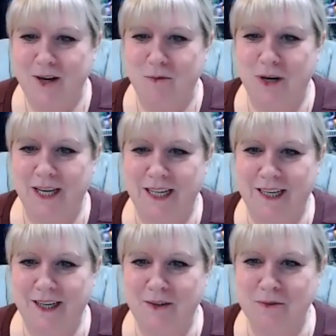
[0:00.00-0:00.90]
Well,
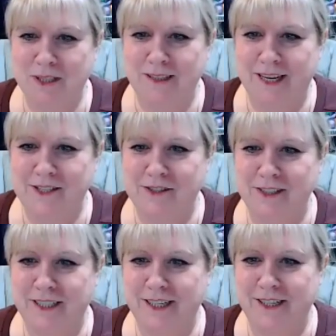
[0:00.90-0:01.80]
hello, we're glad you're
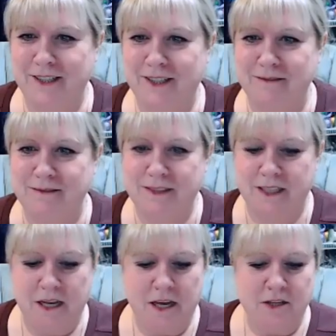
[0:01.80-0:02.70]
here.
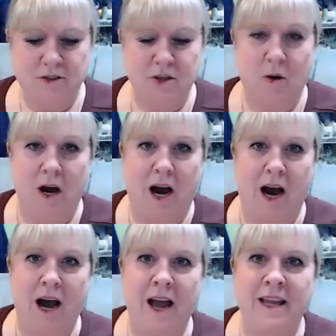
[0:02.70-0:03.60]
So
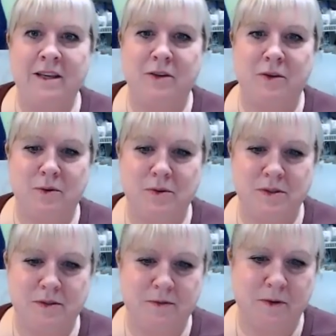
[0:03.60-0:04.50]
I
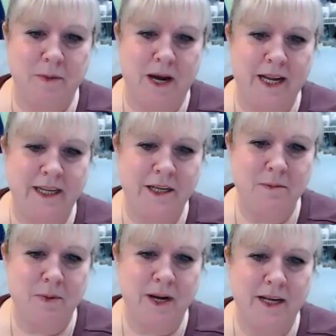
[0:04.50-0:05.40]
use, for my heat
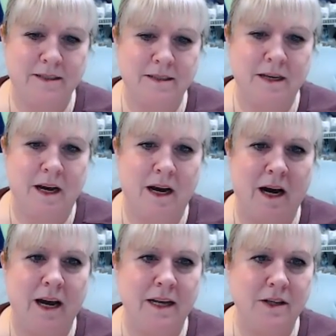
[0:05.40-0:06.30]
press,
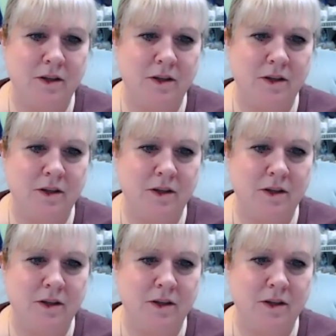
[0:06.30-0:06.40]
I